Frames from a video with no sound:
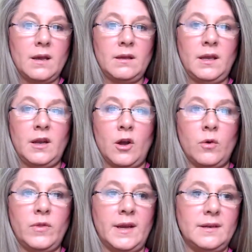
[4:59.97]
you know,
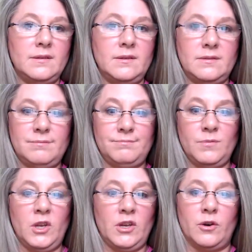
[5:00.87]
that
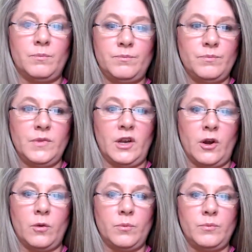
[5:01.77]
your, you
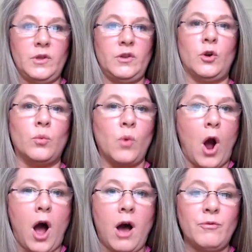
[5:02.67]
know, your
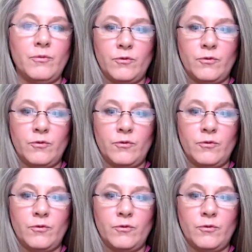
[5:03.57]
raw,